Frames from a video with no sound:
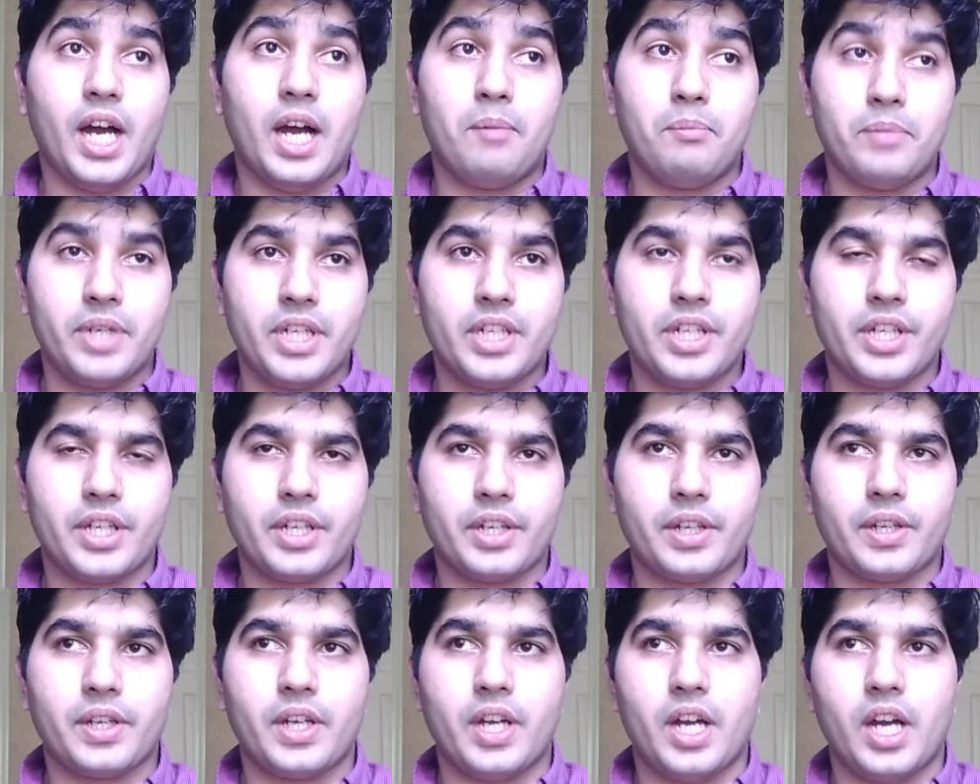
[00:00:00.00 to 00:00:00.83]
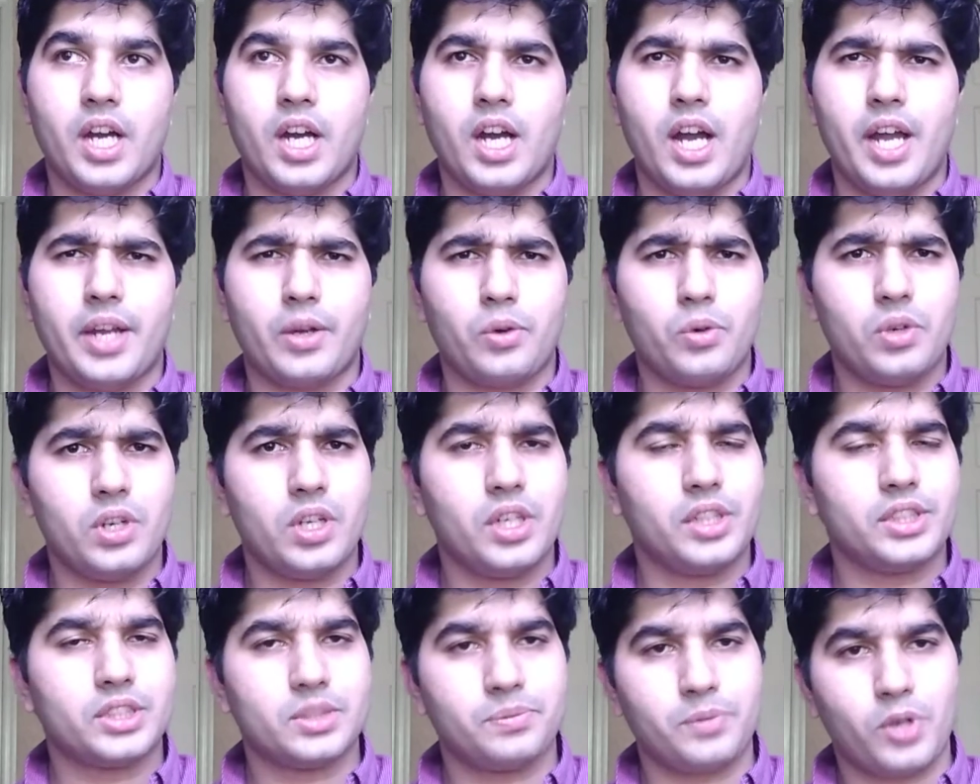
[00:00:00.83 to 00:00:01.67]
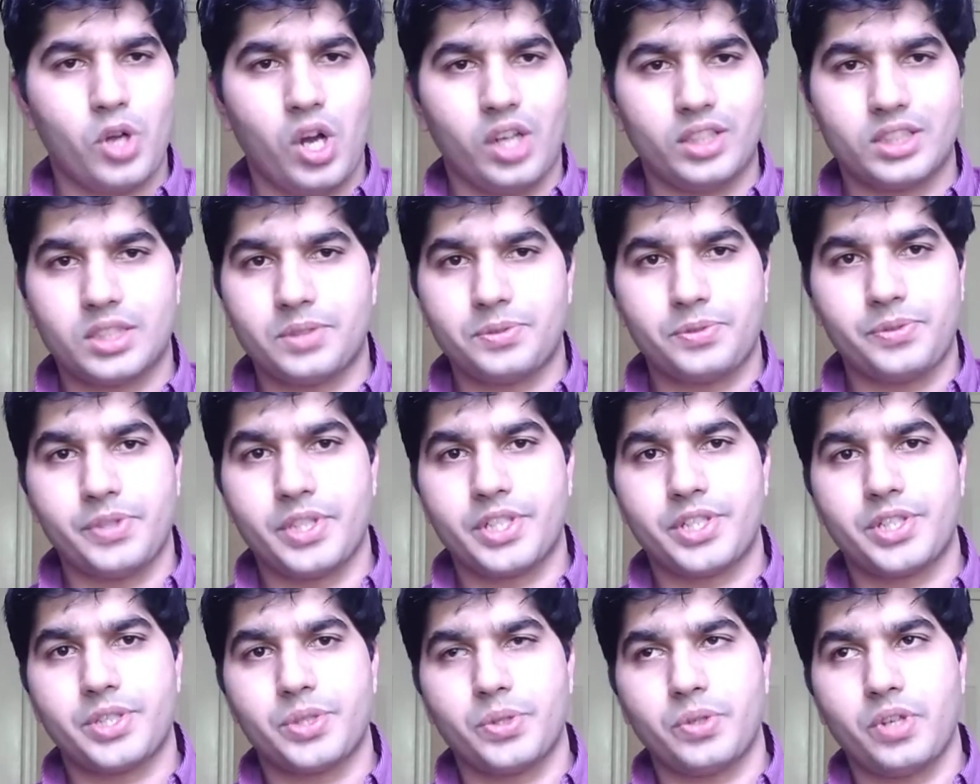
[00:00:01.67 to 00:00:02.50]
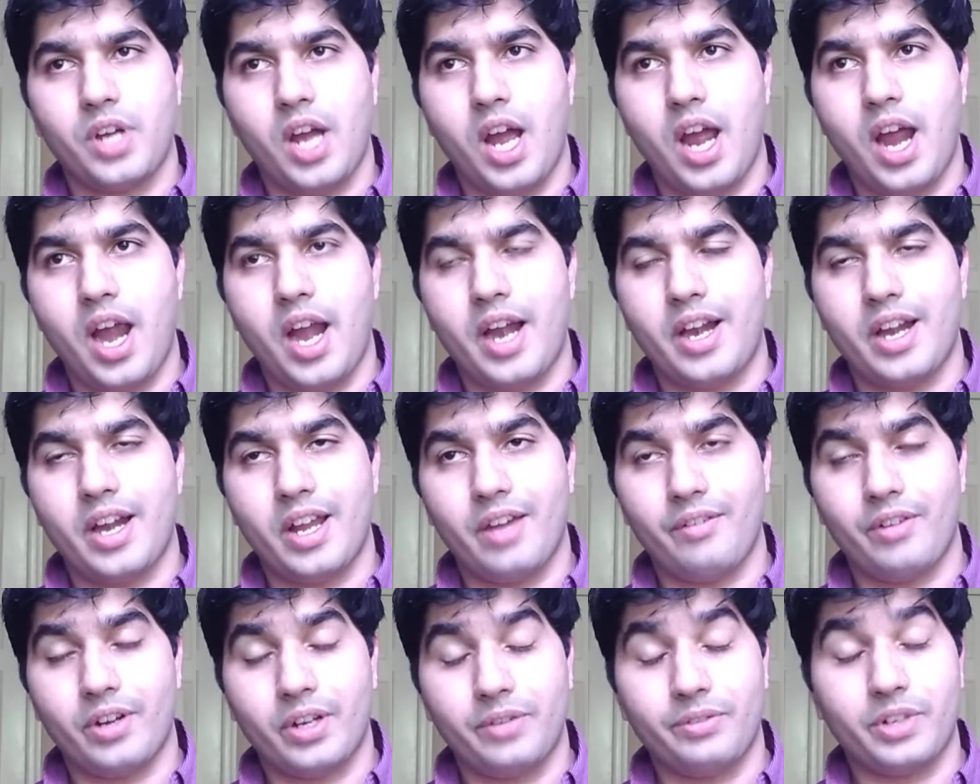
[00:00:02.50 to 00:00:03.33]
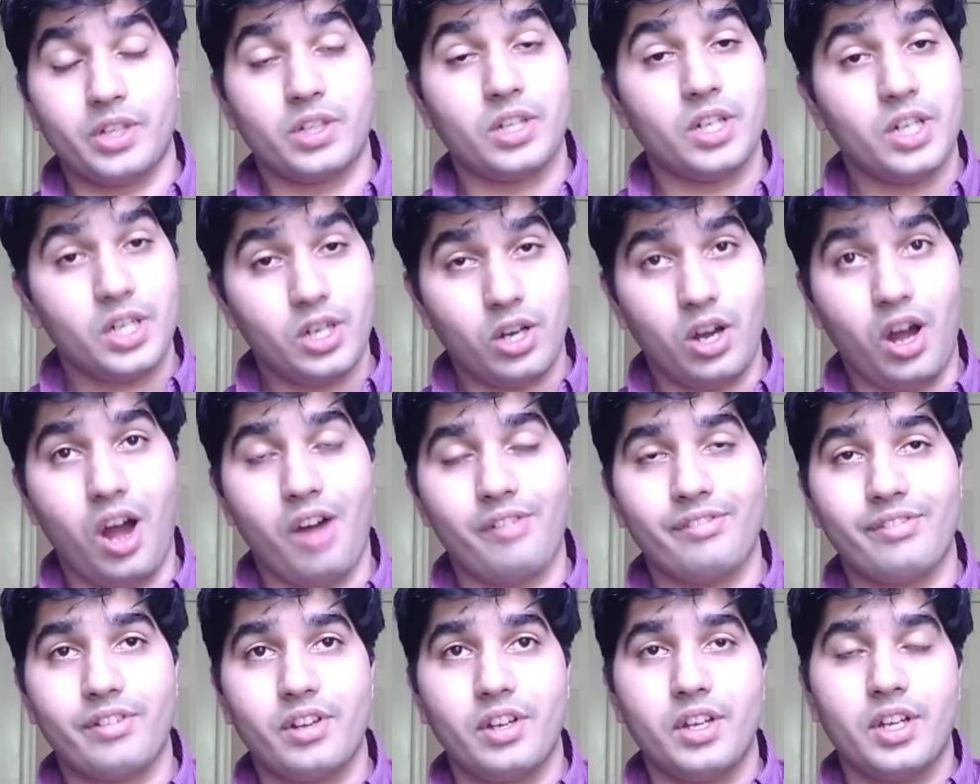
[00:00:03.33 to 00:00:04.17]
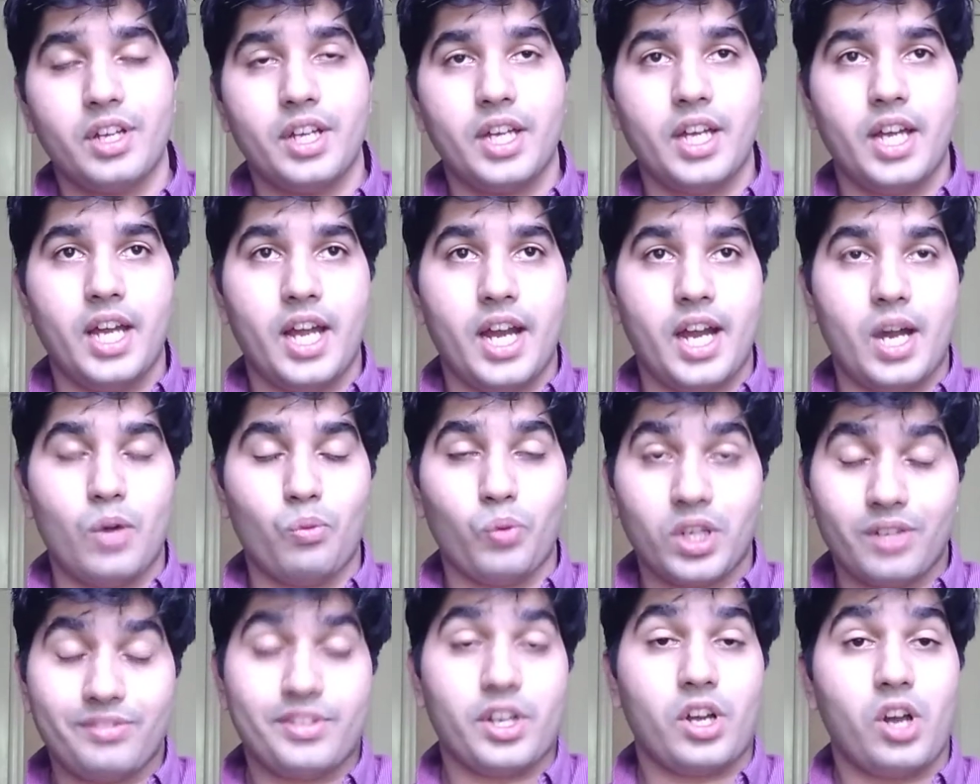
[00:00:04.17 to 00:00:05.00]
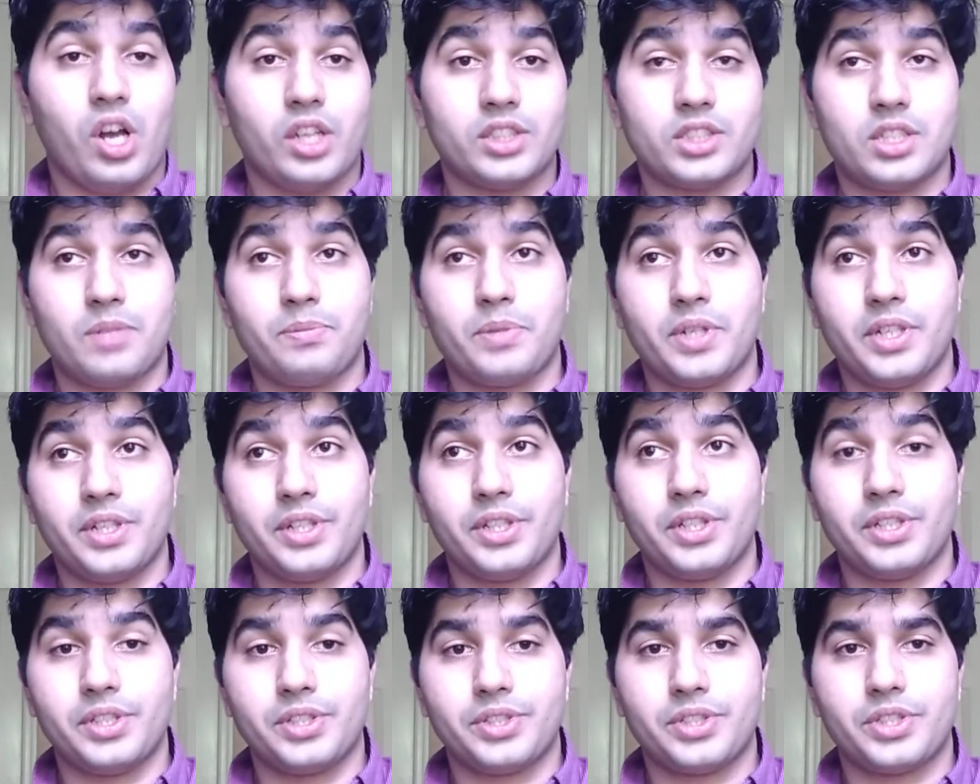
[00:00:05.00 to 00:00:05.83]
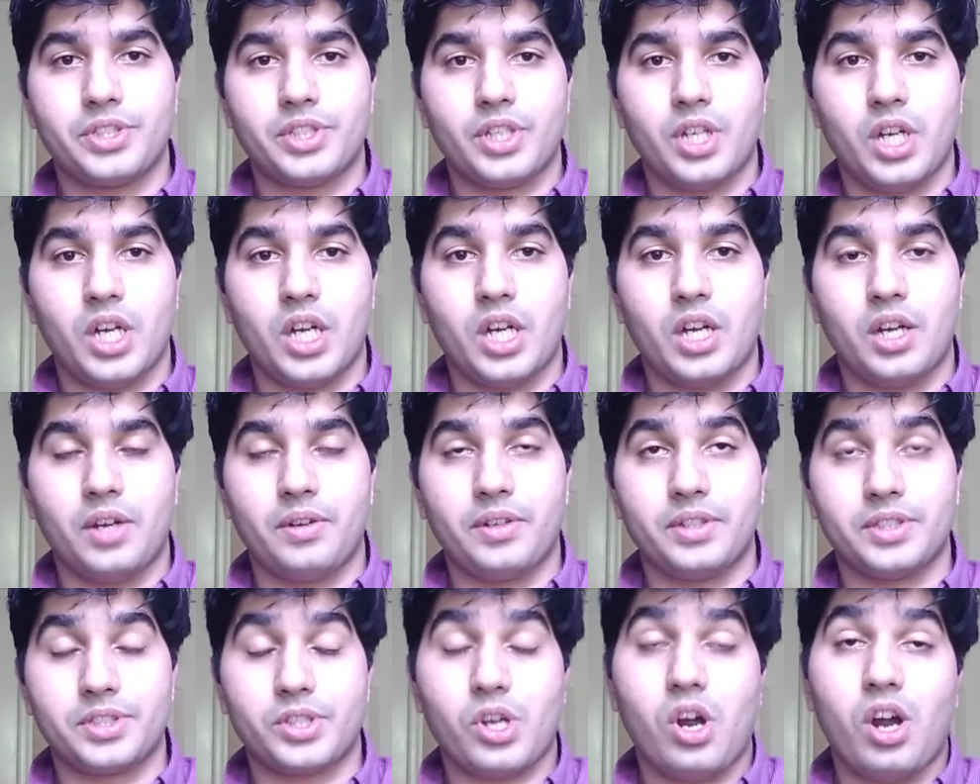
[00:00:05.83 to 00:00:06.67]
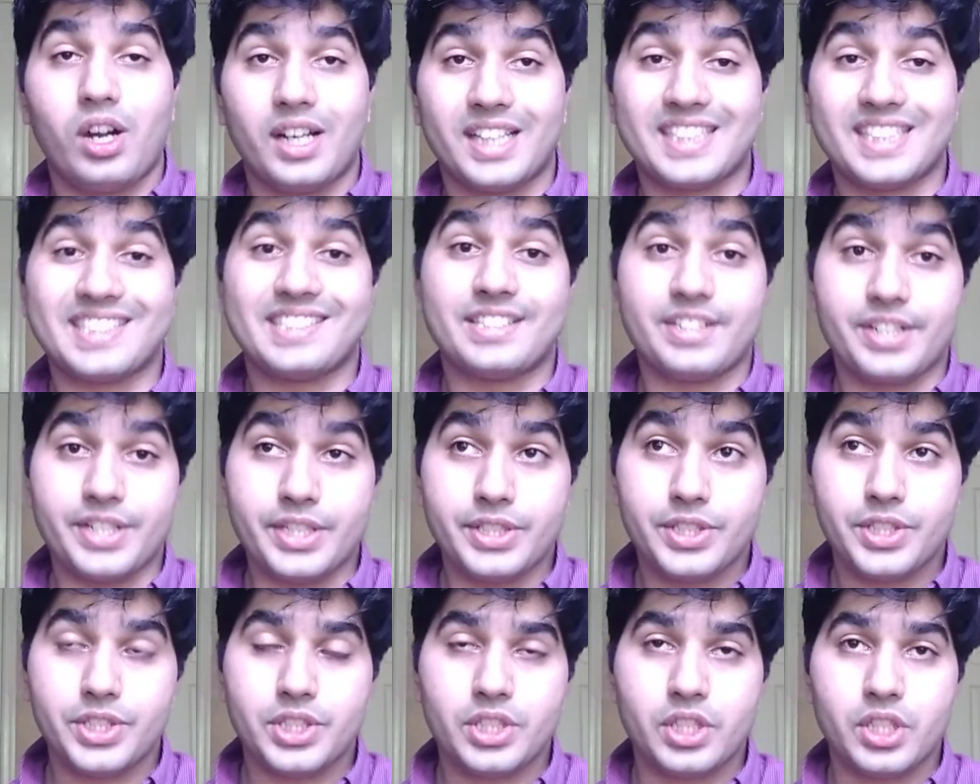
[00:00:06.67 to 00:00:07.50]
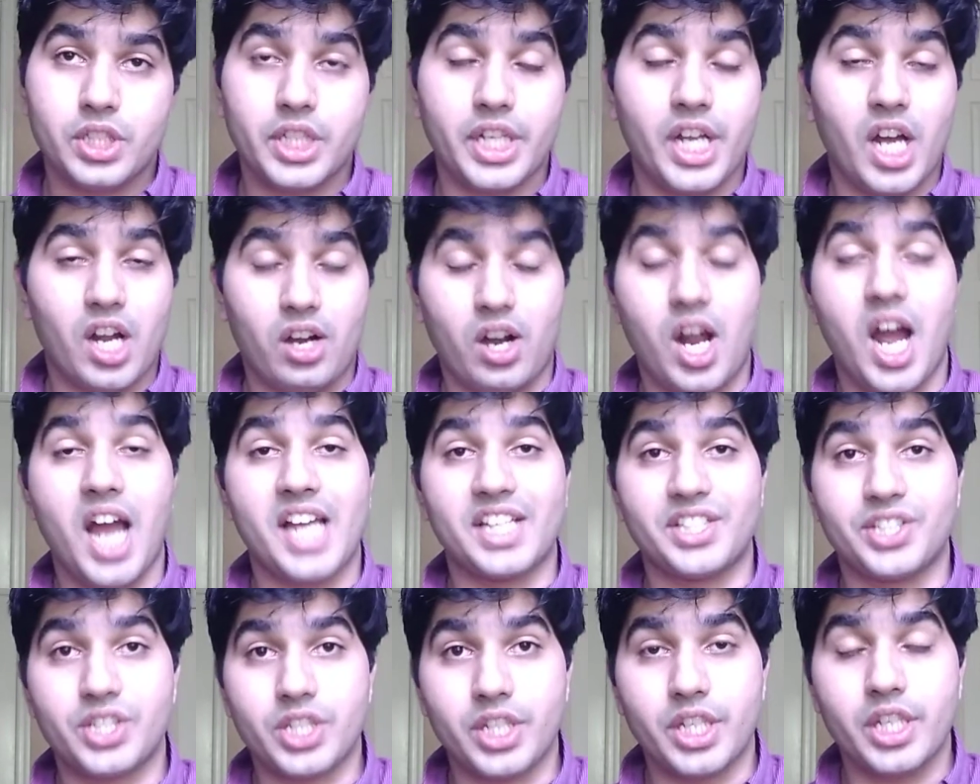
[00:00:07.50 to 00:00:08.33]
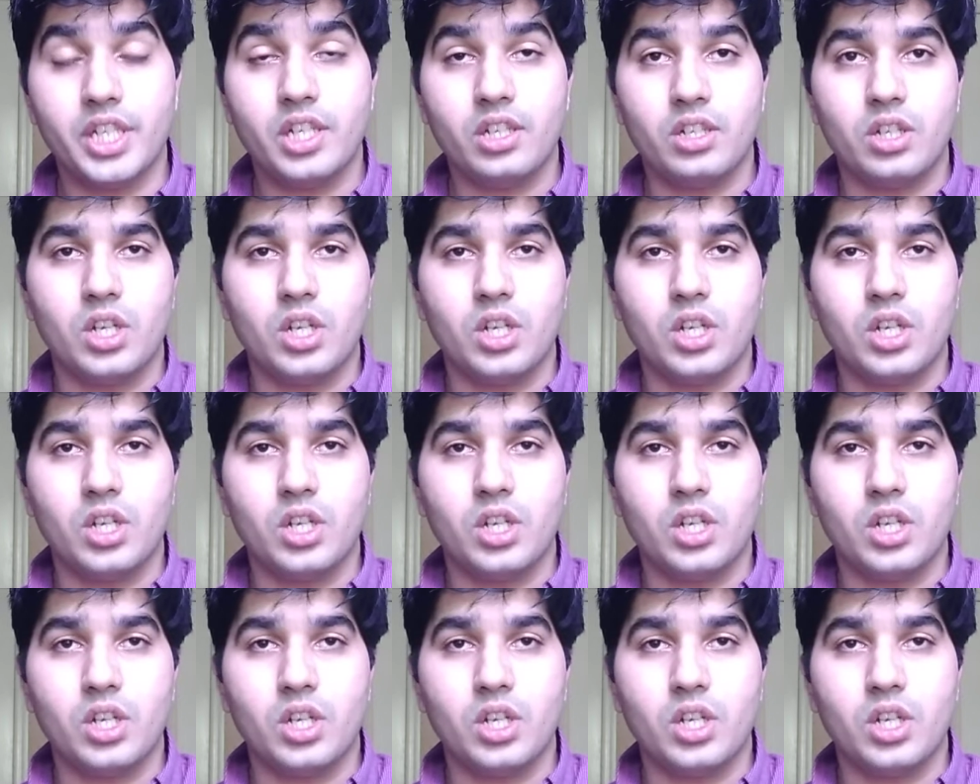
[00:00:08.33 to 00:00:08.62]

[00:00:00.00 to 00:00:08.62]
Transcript: Meaning I could learn some concepts which I had never even heard of, and one of the concept is called as TRIZ, T-R-I-Z,